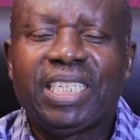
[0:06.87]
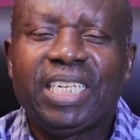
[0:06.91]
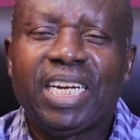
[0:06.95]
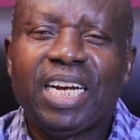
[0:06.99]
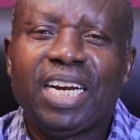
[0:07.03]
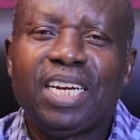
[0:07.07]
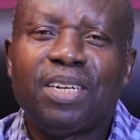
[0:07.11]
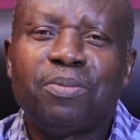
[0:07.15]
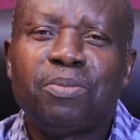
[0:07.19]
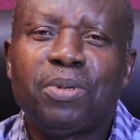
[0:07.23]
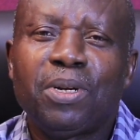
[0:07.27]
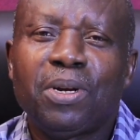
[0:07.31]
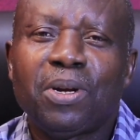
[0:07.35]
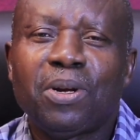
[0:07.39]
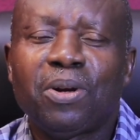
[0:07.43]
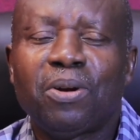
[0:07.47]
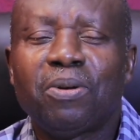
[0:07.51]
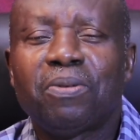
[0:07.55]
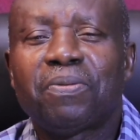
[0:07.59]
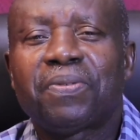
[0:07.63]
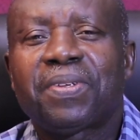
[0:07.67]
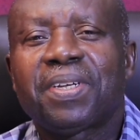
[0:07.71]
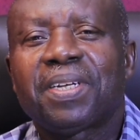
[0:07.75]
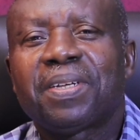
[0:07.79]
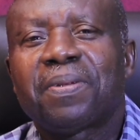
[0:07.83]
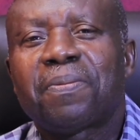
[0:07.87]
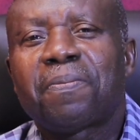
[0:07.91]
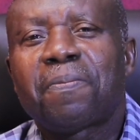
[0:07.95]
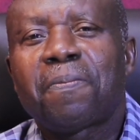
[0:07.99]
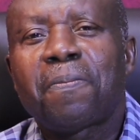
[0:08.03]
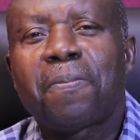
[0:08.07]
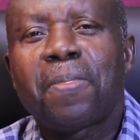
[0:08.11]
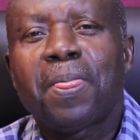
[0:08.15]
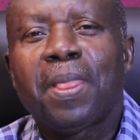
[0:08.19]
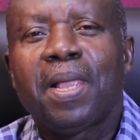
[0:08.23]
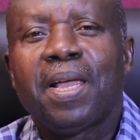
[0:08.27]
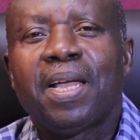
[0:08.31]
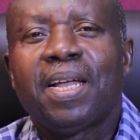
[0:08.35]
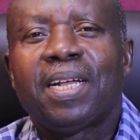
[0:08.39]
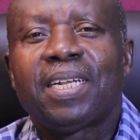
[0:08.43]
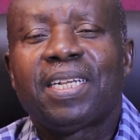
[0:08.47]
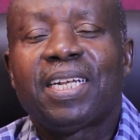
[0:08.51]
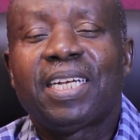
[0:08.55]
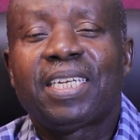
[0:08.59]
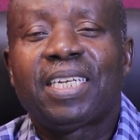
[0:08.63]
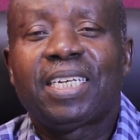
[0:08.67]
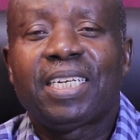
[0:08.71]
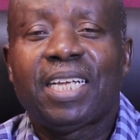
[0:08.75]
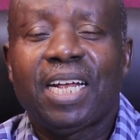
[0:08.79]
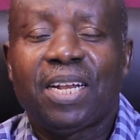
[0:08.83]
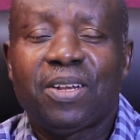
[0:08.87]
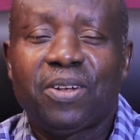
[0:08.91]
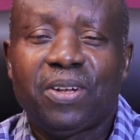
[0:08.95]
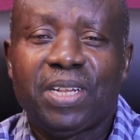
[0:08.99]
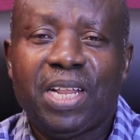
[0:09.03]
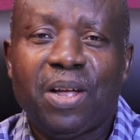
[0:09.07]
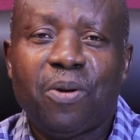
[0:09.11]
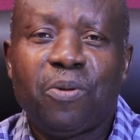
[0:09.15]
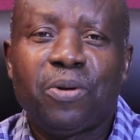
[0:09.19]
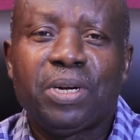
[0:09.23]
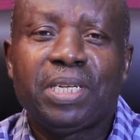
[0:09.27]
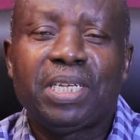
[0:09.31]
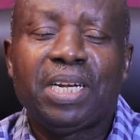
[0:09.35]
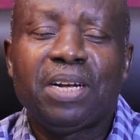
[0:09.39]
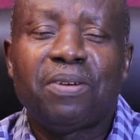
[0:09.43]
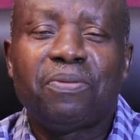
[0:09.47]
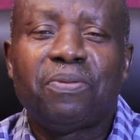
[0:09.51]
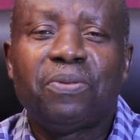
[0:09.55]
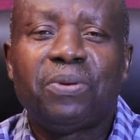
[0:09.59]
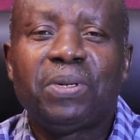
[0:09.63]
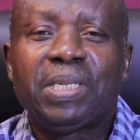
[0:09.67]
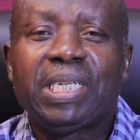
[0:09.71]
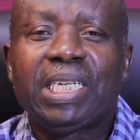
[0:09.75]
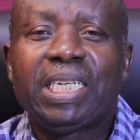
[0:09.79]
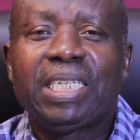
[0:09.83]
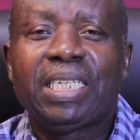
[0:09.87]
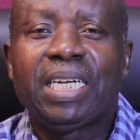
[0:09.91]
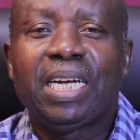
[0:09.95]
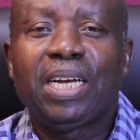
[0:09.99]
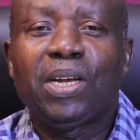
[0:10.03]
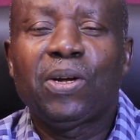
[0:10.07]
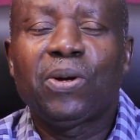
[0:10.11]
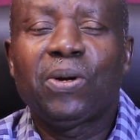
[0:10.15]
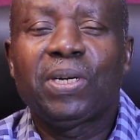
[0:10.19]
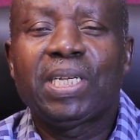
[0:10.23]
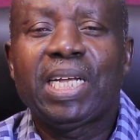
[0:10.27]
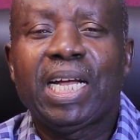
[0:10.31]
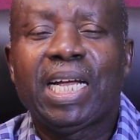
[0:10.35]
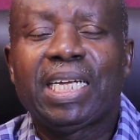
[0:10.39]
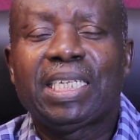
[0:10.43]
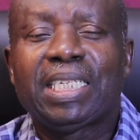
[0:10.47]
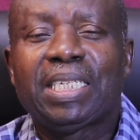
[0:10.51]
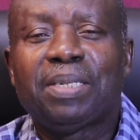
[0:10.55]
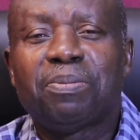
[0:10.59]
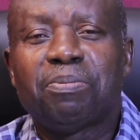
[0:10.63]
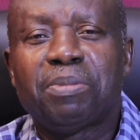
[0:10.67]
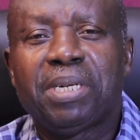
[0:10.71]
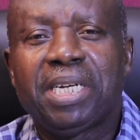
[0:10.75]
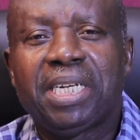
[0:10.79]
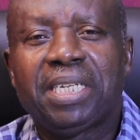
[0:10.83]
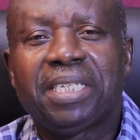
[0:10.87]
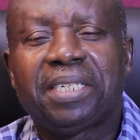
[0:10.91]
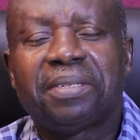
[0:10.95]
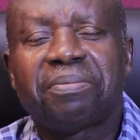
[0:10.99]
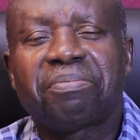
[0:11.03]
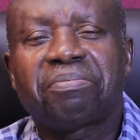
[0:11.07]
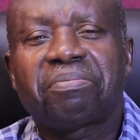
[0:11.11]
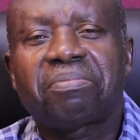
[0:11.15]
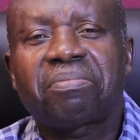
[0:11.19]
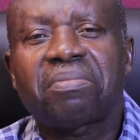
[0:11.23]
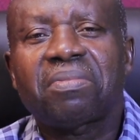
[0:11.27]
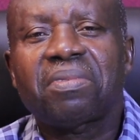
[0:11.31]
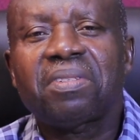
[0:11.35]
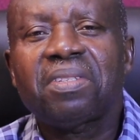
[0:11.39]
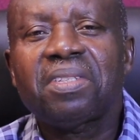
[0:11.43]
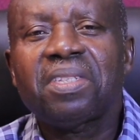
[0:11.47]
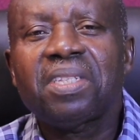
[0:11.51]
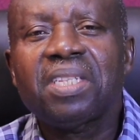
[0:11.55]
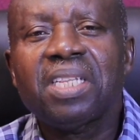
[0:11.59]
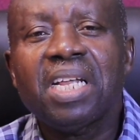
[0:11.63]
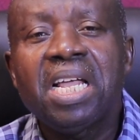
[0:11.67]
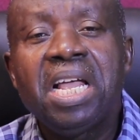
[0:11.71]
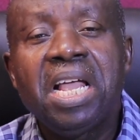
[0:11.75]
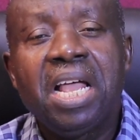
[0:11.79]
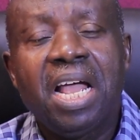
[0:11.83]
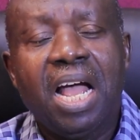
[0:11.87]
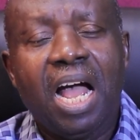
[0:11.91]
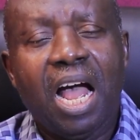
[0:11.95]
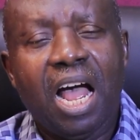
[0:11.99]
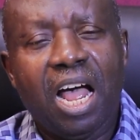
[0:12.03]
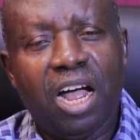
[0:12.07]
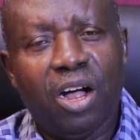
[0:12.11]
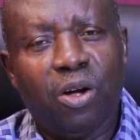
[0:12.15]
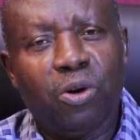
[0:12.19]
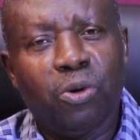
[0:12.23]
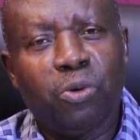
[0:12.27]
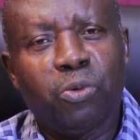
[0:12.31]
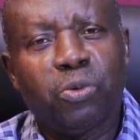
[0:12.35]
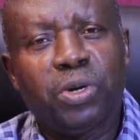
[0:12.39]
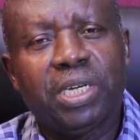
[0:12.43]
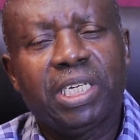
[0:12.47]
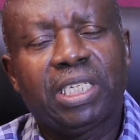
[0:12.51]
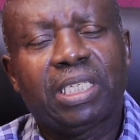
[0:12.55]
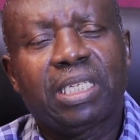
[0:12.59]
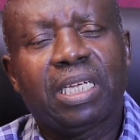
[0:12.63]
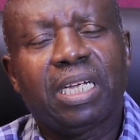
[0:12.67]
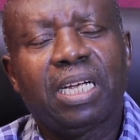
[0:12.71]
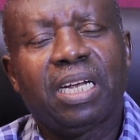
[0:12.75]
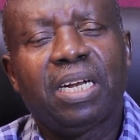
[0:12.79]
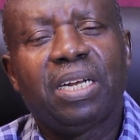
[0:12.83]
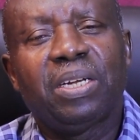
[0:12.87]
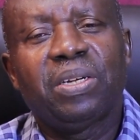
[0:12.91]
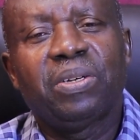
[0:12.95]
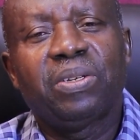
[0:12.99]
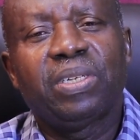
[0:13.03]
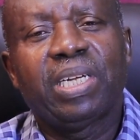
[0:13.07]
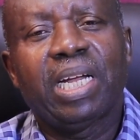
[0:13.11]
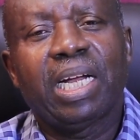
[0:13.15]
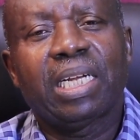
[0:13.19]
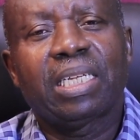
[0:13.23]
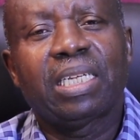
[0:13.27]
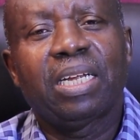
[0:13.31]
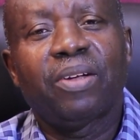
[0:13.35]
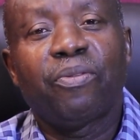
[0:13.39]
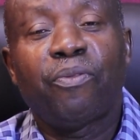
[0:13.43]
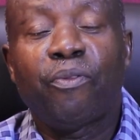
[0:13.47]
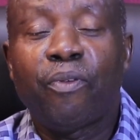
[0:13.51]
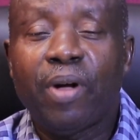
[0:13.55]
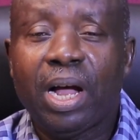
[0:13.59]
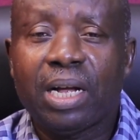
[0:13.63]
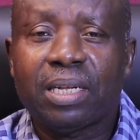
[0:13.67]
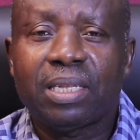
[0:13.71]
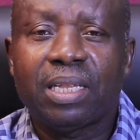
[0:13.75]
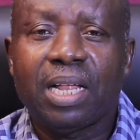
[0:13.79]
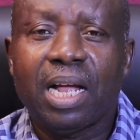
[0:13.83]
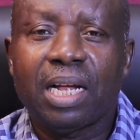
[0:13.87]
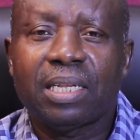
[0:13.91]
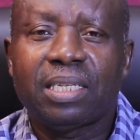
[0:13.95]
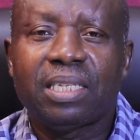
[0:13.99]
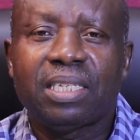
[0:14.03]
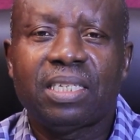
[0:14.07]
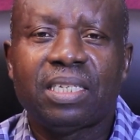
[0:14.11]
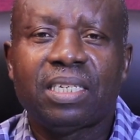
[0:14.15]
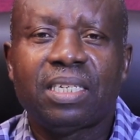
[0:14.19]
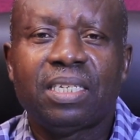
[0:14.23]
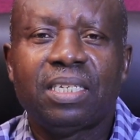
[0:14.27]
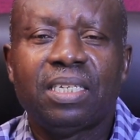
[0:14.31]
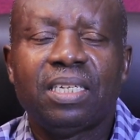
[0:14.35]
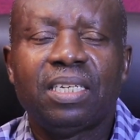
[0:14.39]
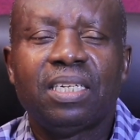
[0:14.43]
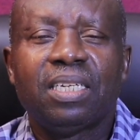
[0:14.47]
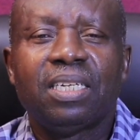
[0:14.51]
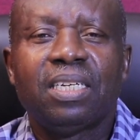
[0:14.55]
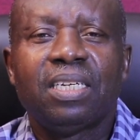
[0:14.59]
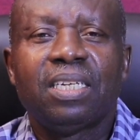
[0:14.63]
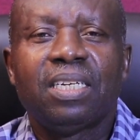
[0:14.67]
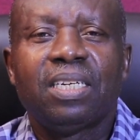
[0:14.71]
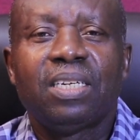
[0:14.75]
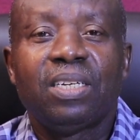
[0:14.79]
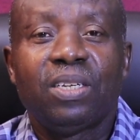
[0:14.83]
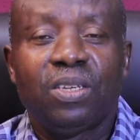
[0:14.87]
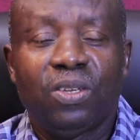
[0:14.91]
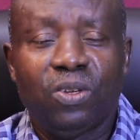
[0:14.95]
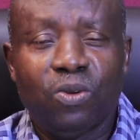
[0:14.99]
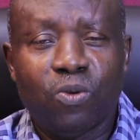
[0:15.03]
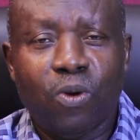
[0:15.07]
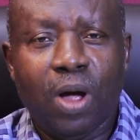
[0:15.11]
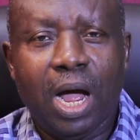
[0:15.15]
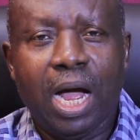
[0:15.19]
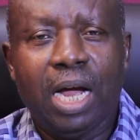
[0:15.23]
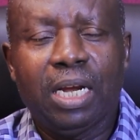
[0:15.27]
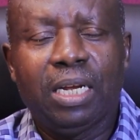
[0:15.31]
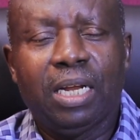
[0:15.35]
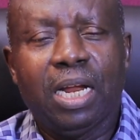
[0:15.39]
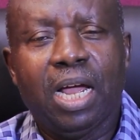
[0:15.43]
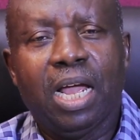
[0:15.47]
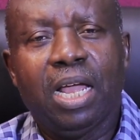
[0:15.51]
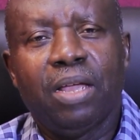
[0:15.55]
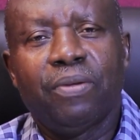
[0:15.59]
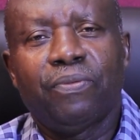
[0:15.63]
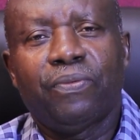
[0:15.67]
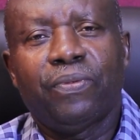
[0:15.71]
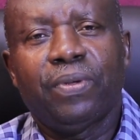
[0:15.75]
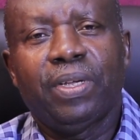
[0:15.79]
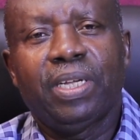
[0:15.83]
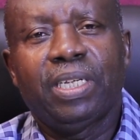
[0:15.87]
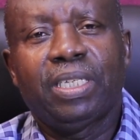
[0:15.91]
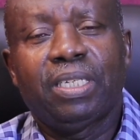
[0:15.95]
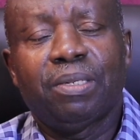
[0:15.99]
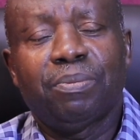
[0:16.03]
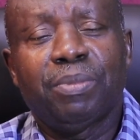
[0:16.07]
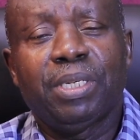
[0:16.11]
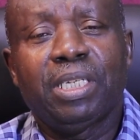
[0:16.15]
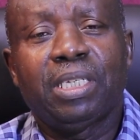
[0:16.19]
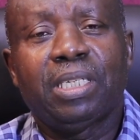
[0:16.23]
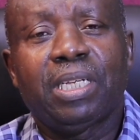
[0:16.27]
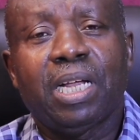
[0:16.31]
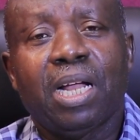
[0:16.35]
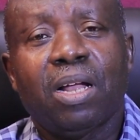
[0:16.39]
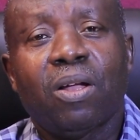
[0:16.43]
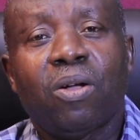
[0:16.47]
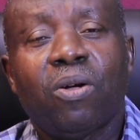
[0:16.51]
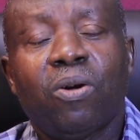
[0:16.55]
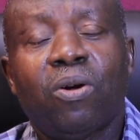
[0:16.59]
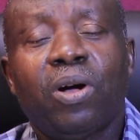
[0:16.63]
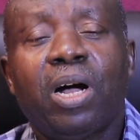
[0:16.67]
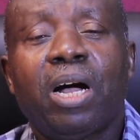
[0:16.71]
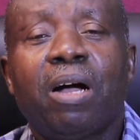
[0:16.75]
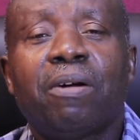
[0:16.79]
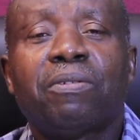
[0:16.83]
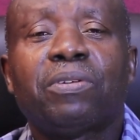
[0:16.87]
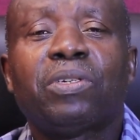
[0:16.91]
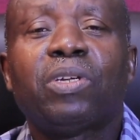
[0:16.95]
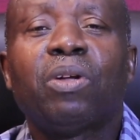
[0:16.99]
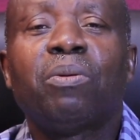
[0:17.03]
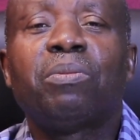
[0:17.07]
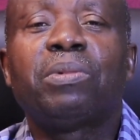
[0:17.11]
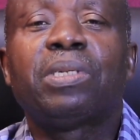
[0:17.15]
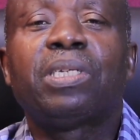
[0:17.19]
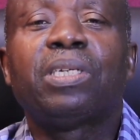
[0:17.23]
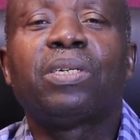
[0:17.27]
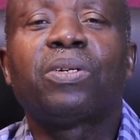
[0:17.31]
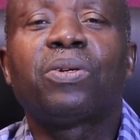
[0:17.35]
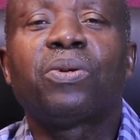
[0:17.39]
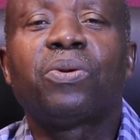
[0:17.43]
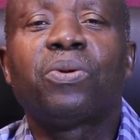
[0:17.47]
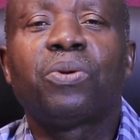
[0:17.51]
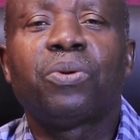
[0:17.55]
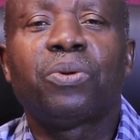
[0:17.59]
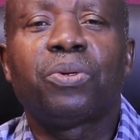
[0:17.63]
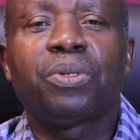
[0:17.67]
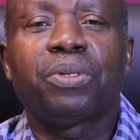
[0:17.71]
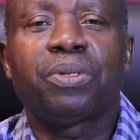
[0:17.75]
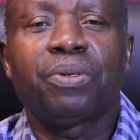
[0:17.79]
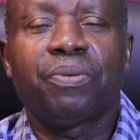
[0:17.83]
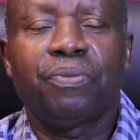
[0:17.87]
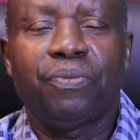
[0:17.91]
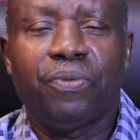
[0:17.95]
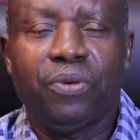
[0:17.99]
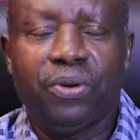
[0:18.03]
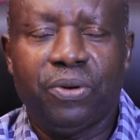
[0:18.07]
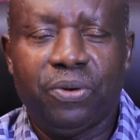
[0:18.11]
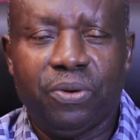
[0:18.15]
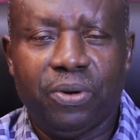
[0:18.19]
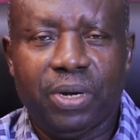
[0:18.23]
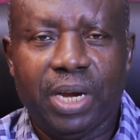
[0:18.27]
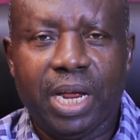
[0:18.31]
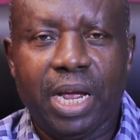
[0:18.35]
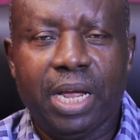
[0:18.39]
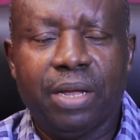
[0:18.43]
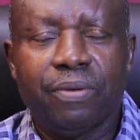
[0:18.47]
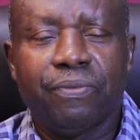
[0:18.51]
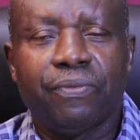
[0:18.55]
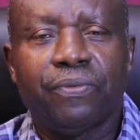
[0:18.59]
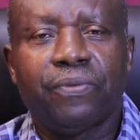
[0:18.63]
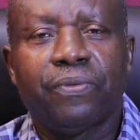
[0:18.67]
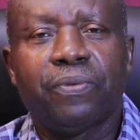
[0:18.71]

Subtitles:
dearly beloved. This is another wonderful day the Lord has made. I always tell you that the fact that you are alive, it means that God has something good for your life.